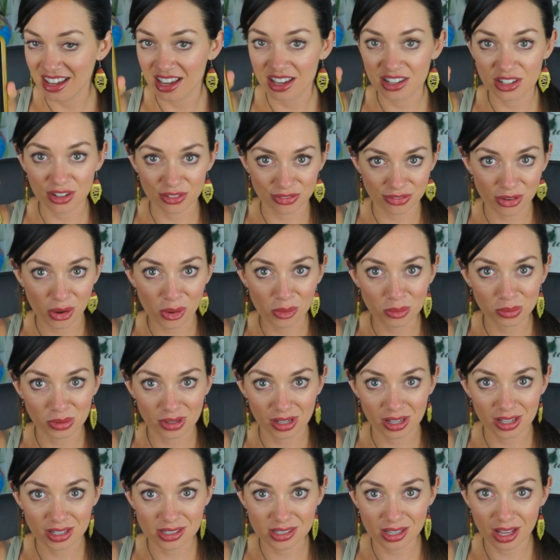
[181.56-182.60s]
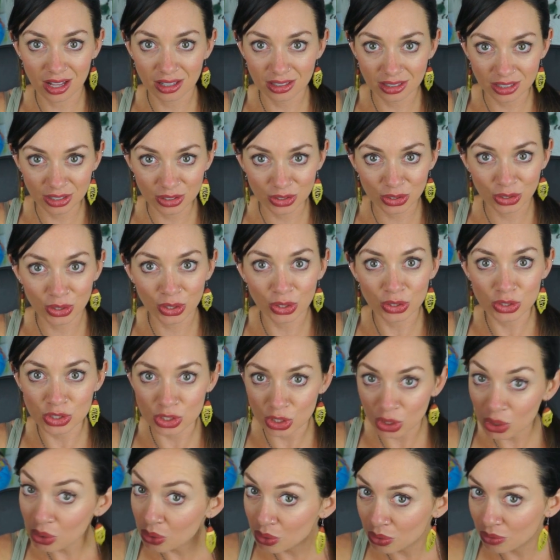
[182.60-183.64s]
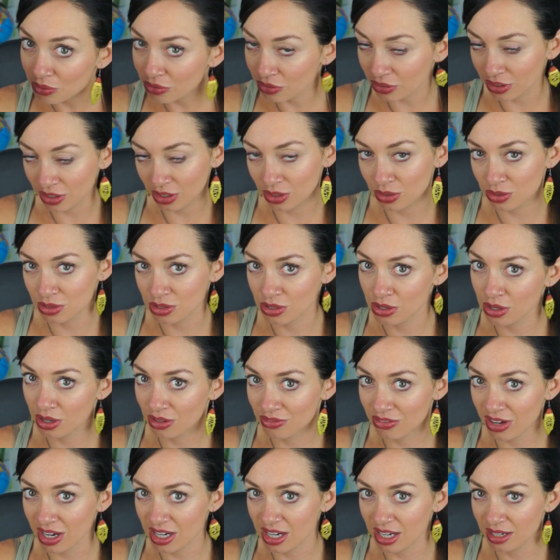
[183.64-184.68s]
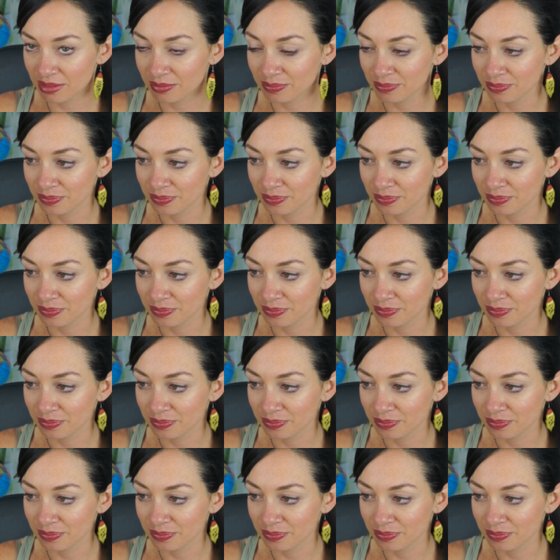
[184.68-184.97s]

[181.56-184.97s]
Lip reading: and your phone plays a little tune for you so you can find it.